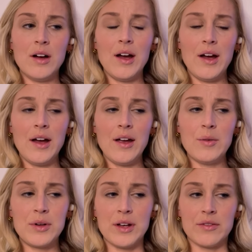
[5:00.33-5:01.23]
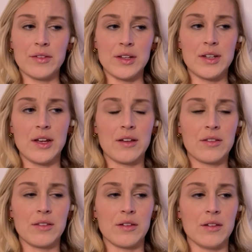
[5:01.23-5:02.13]
I would definitely take
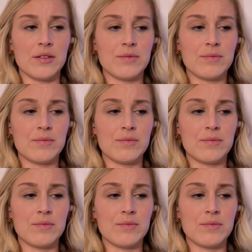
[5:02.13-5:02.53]
the